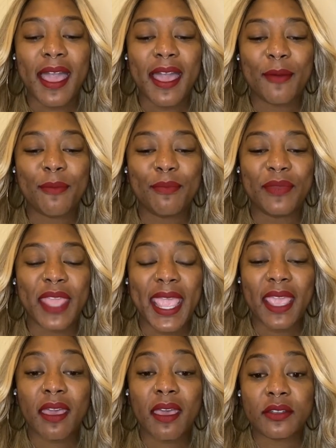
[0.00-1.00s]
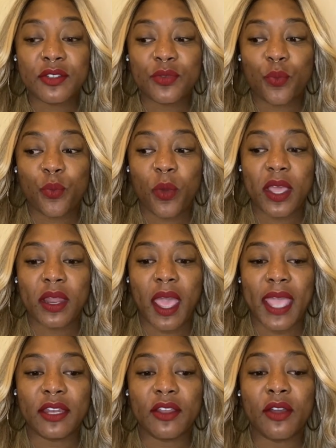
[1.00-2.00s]
Um, and what
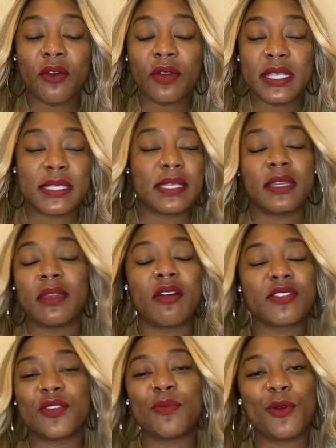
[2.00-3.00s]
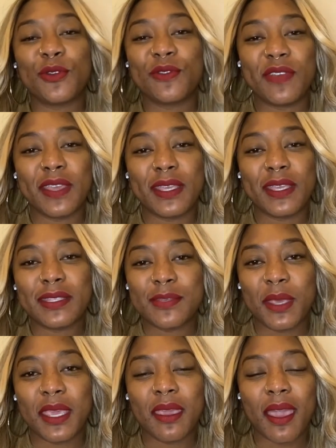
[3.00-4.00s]
I know is that it also motivates
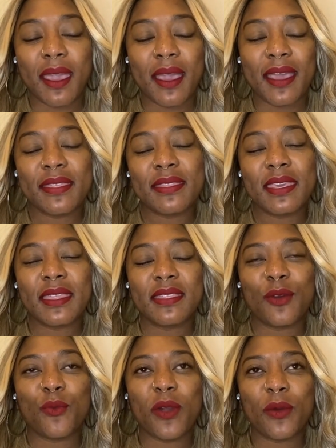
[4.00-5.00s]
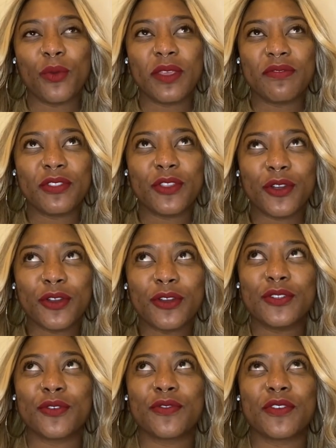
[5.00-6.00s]
me. I, I think that what we've
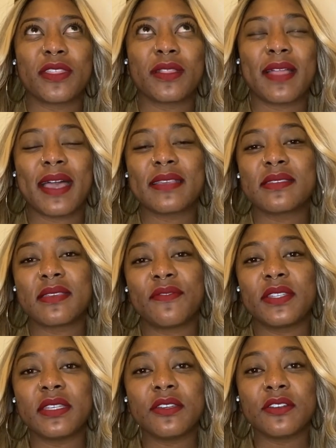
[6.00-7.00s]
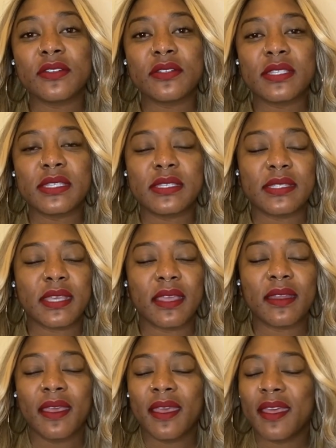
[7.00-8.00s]
learned over the last seven years is
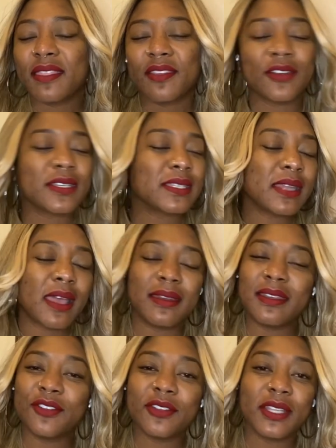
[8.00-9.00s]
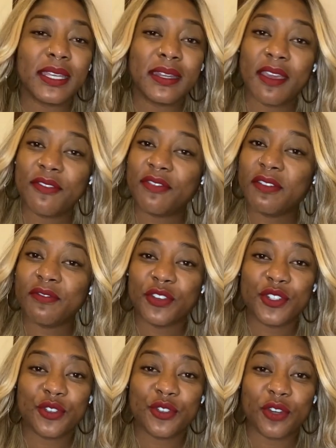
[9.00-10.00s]
that there is not nearly enough
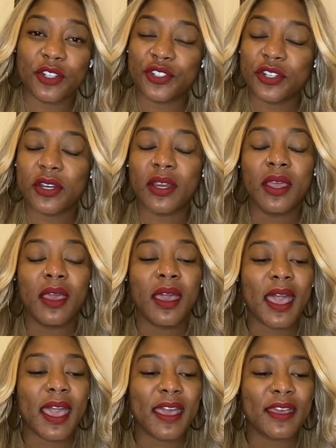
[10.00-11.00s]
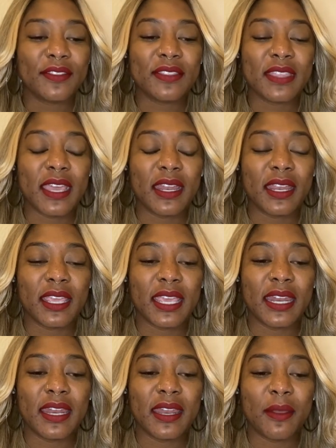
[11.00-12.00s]
infrastructure uh, that
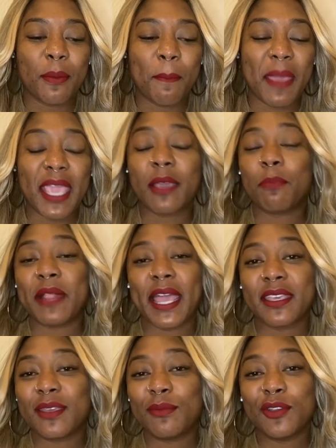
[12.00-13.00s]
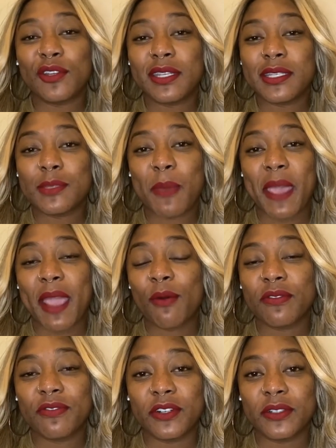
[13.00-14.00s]
can make black communities
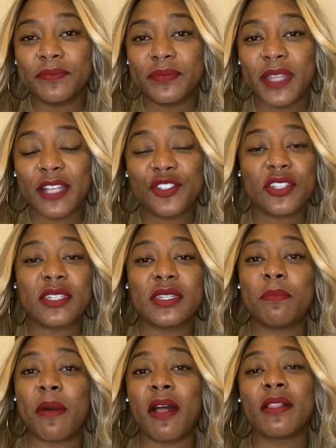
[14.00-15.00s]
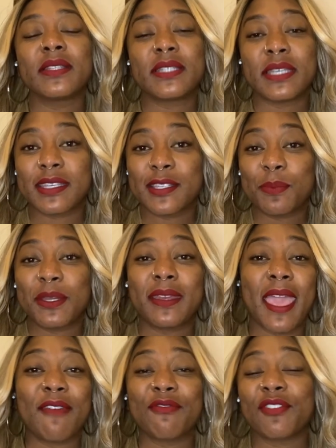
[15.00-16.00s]
powerful not just in politics but
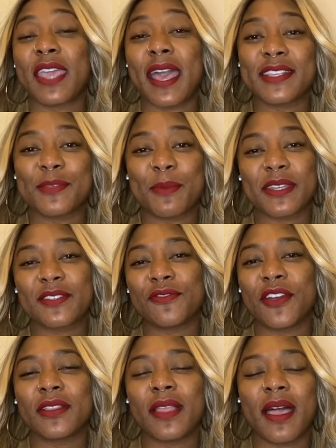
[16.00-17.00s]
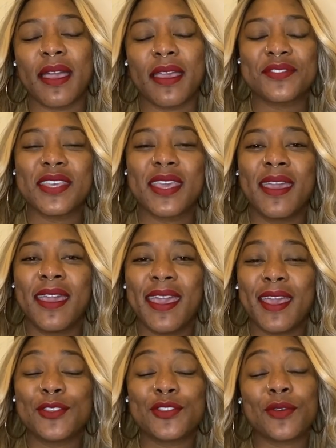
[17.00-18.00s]
in every aspect of our lives
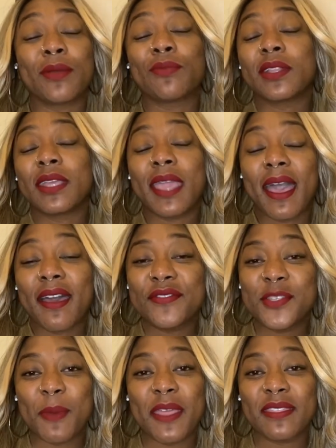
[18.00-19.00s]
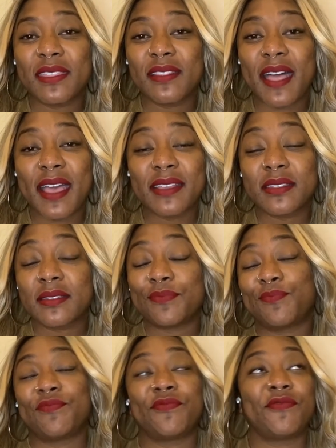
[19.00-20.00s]
and so i really have spent the last
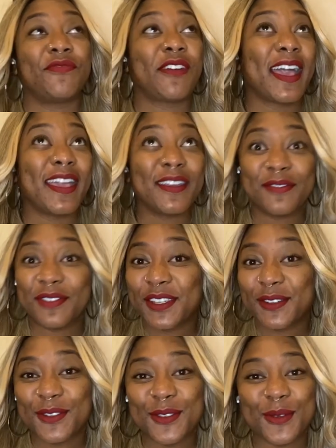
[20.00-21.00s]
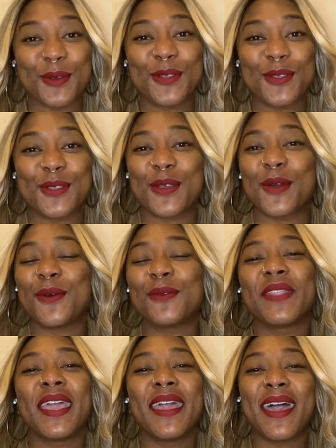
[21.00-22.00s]
five years or so
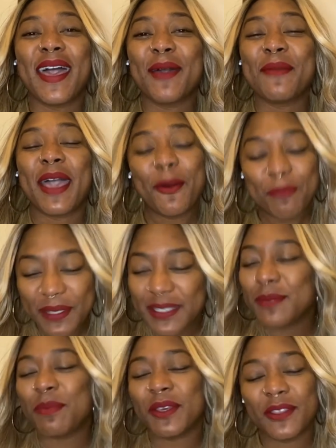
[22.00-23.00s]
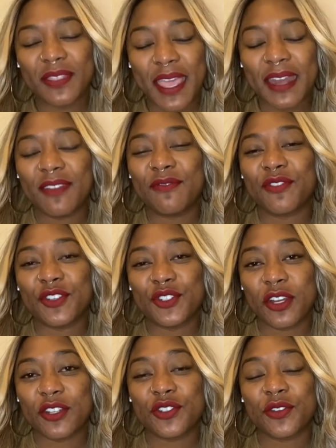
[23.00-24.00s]
um, helping to build that
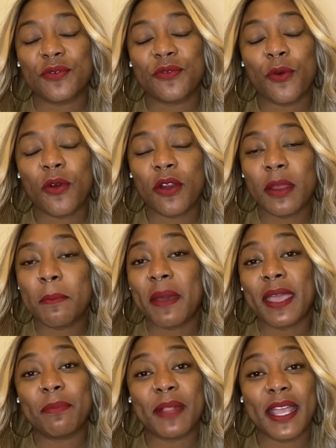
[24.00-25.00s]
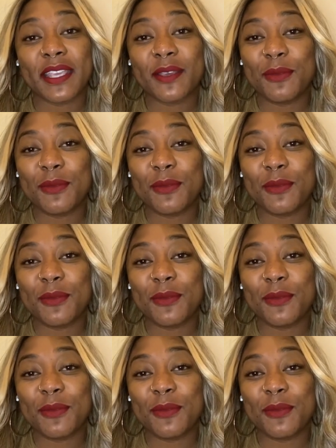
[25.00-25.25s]
infrastructure for and by black